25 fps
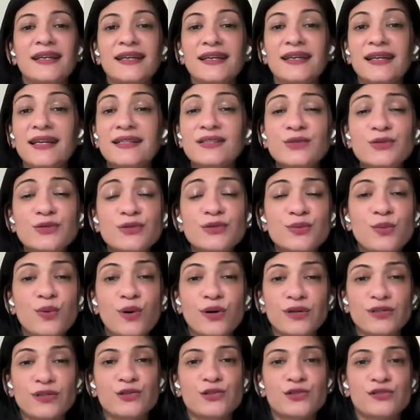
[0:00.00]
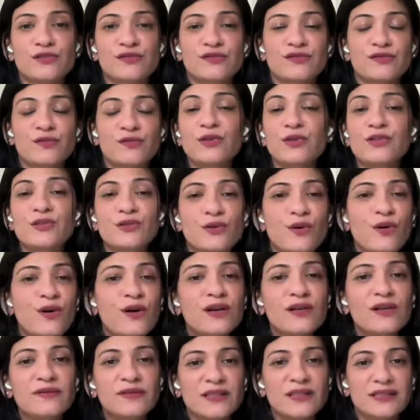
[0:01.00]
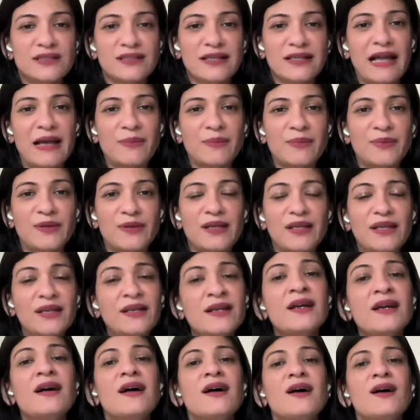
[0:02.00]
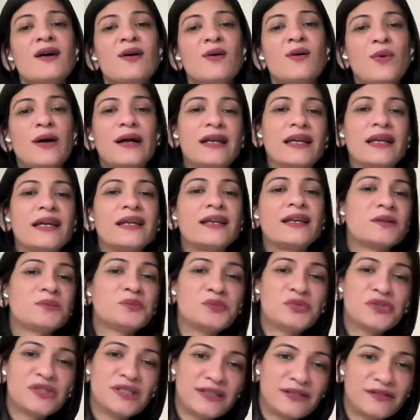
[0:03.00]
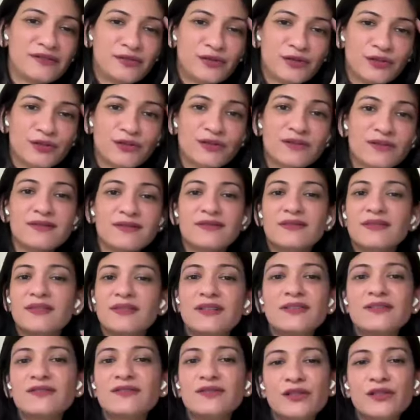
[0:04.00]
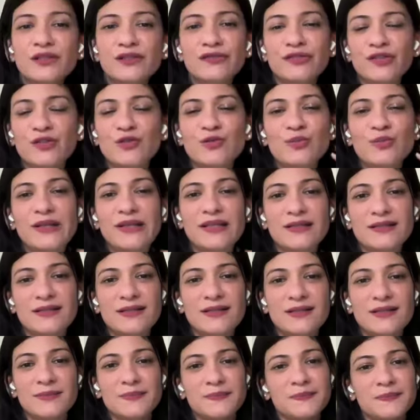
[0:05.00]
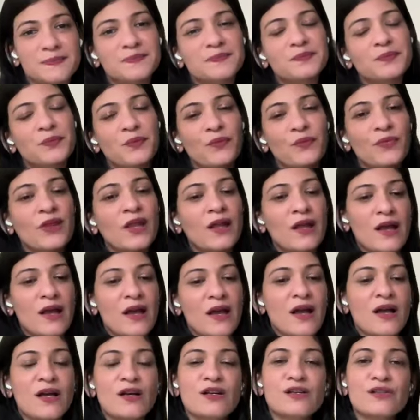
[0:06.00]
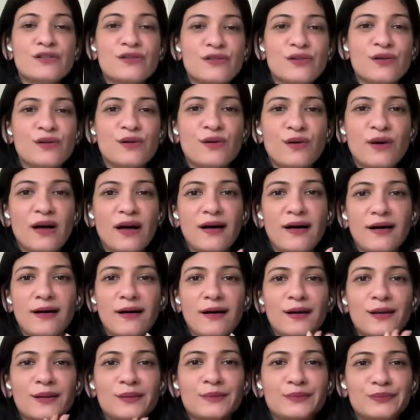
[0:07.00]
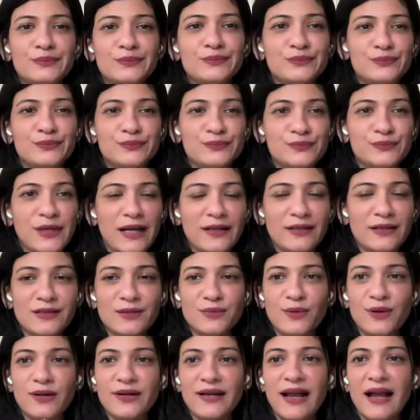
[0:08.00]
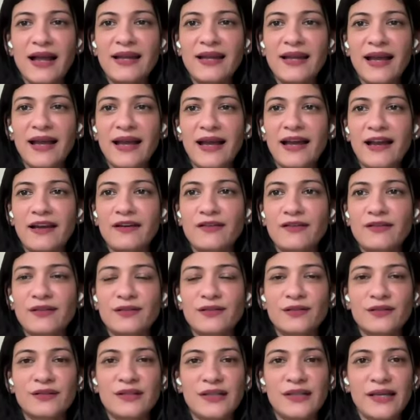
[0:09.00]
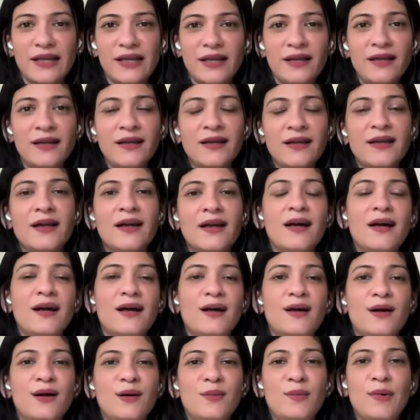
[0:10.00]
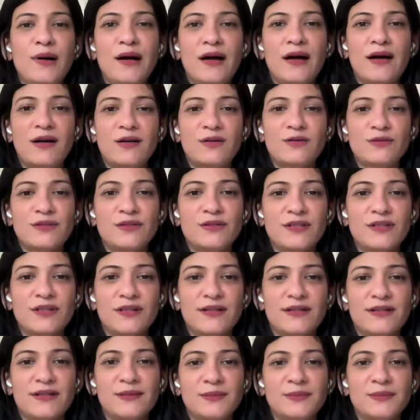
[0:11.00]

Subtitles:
And can I just watch all of this happening while I can breathe for a few minutes? So that's what I had today about